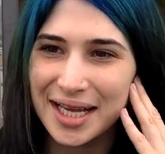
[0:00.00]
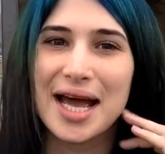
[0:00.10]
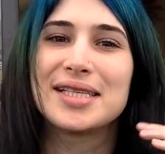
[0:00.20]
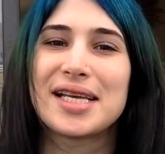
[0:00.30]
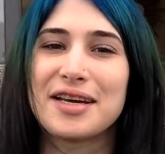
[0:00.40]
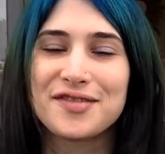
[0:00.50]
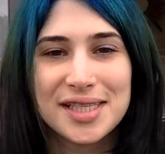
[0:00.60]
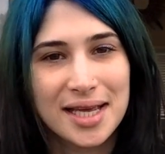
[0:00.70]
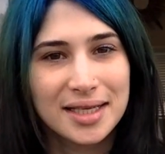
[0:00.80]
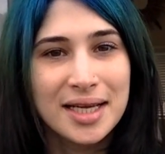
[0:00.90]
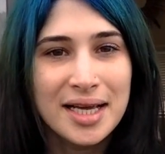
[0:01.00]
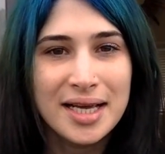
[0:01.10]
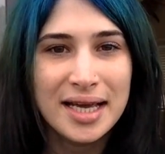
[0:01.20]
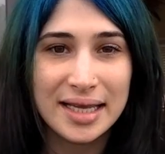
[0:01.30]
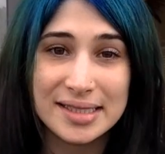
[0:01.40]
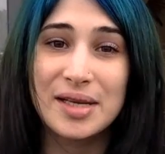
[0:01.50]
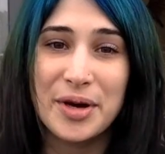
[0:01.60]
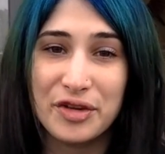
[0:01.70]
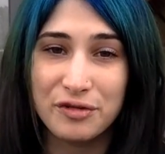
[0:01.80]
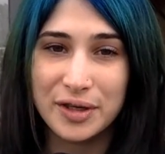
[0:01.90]
As I've said in some
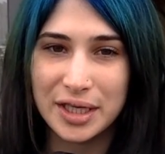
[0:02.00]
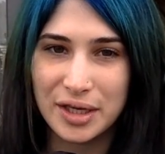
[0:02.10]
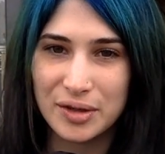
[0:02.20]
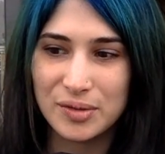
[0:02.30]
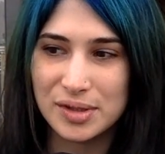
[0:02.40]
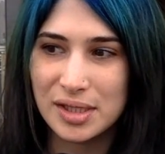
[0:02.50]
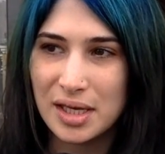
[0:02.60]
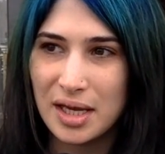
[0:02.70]
other videos,